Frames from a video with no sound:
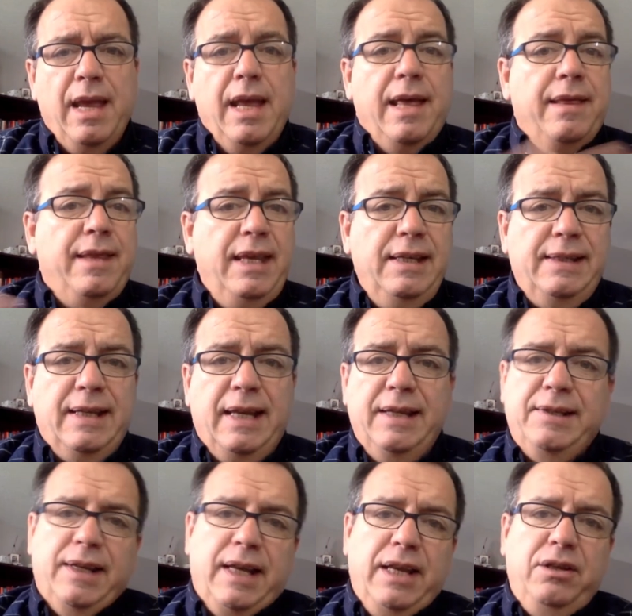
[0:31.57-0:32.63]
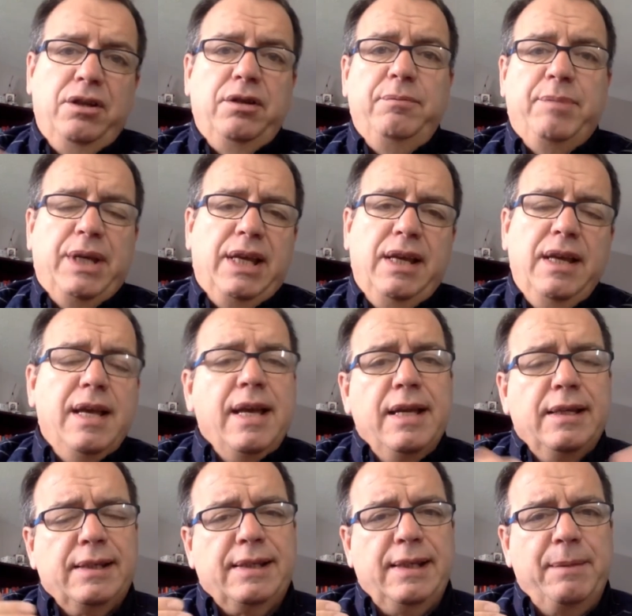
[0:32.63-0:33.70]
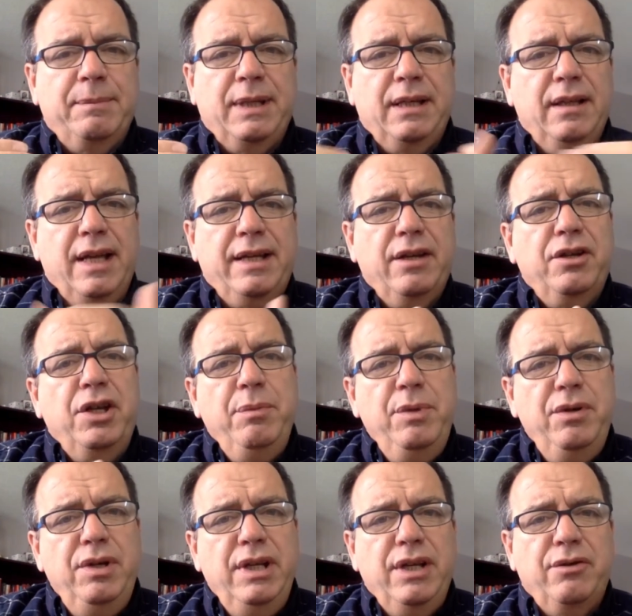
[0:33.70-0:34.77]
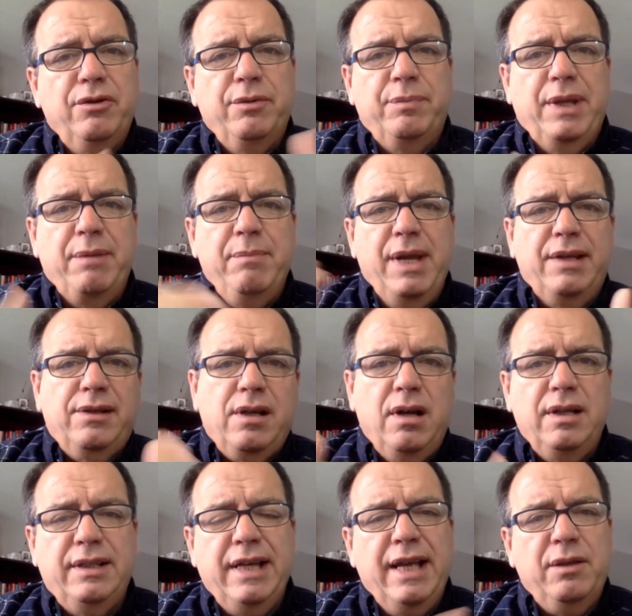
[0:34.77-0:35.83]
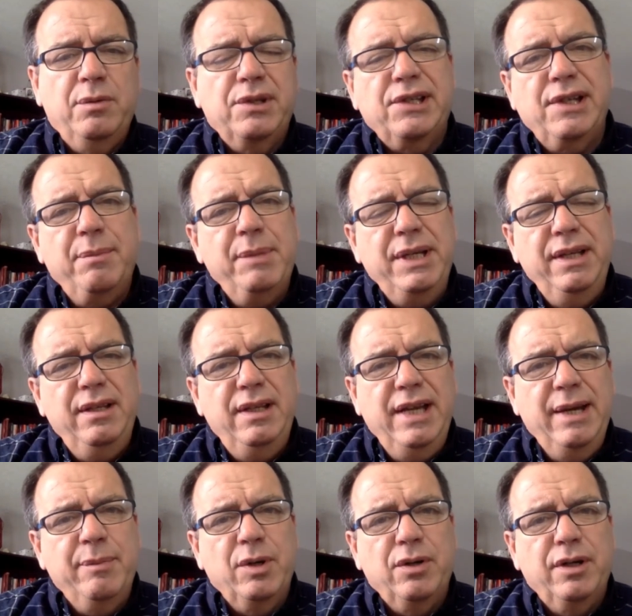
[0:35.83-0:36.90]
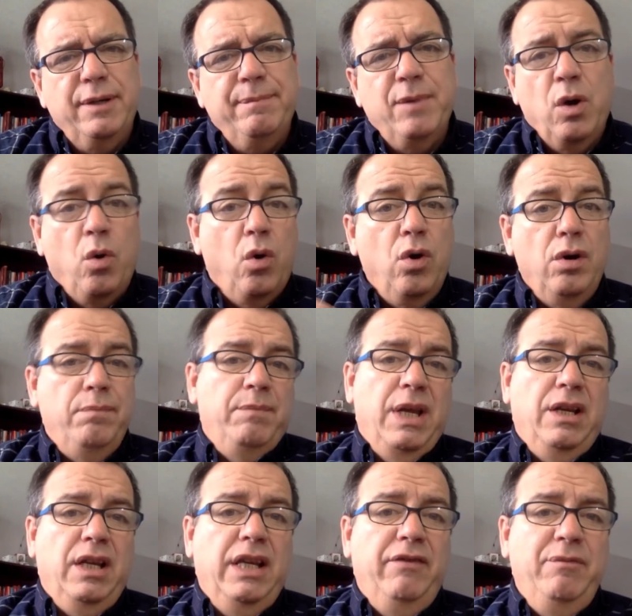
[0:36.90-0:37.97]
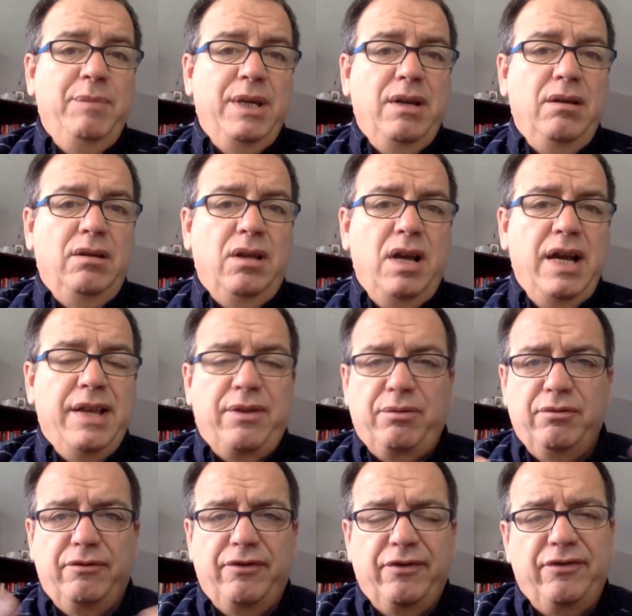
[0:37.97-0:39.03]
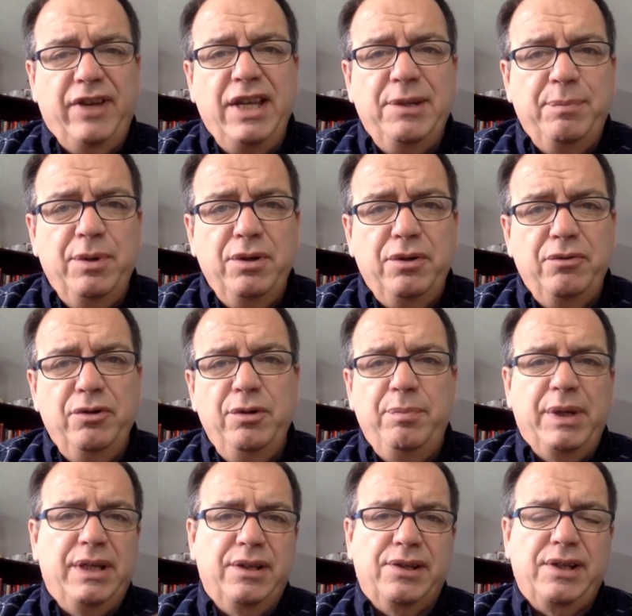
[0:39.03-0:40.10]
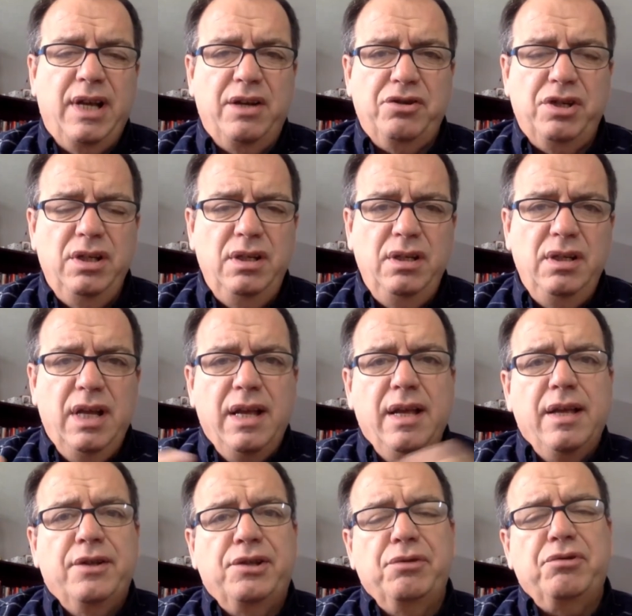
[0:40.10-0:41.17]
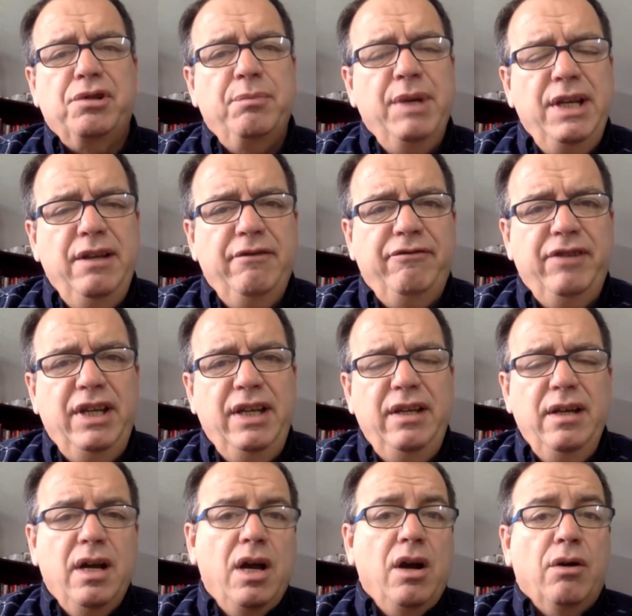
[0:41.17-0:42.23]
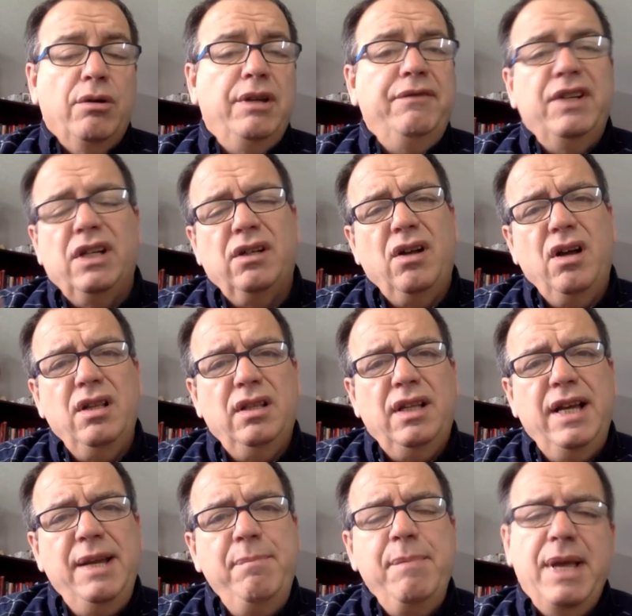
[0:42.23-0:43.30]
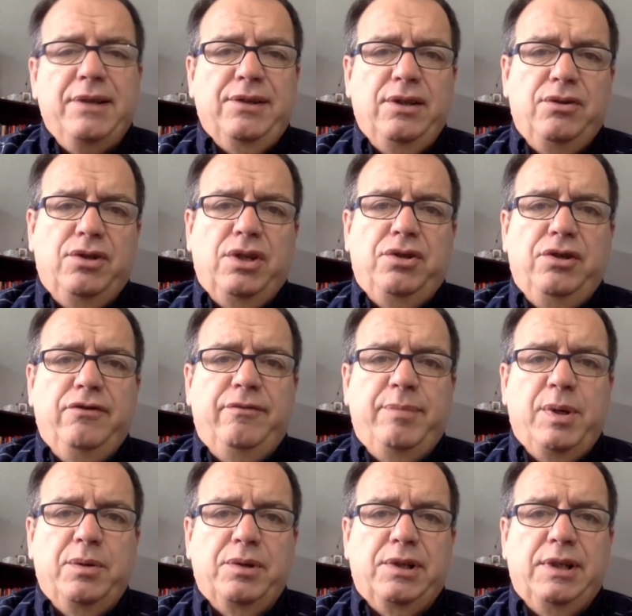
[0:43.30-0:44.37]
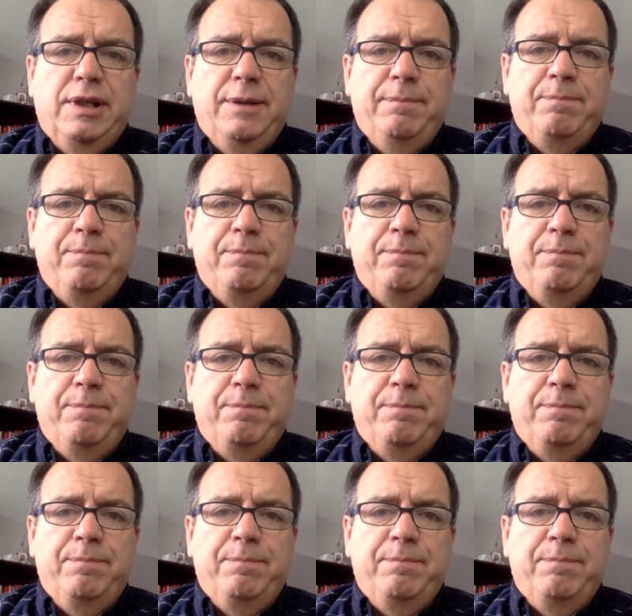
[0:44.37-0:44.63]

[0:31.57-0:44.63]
These days, it could be something like a community group that makes contact with somebody in the neighborhood. Or it could even be online through a Facebook group, a discussion, social media feed, or even an online message that you've posted.